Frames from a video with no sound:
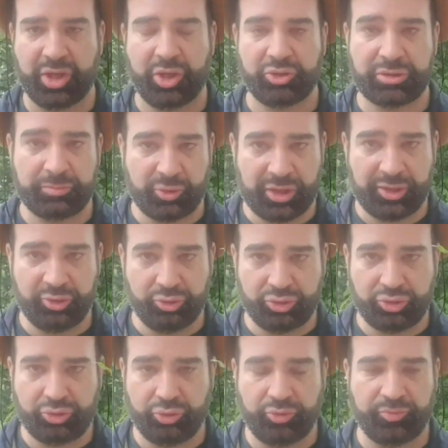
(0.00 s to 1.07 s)
So I'm gonna use
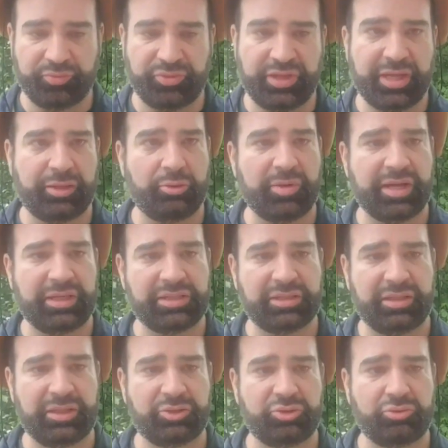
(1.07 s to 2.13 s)
two. The other one is
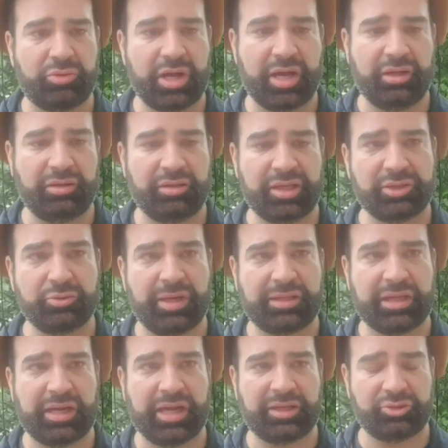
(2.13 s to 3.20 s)
this one. That's quite a
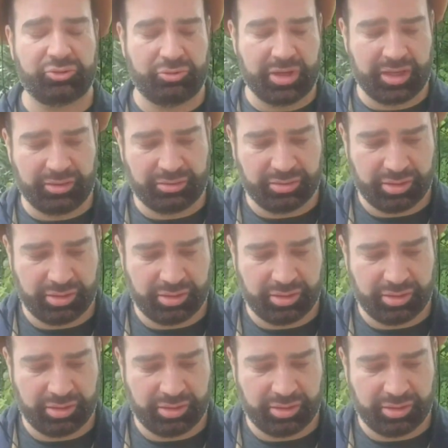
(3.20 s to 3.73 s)
nice one.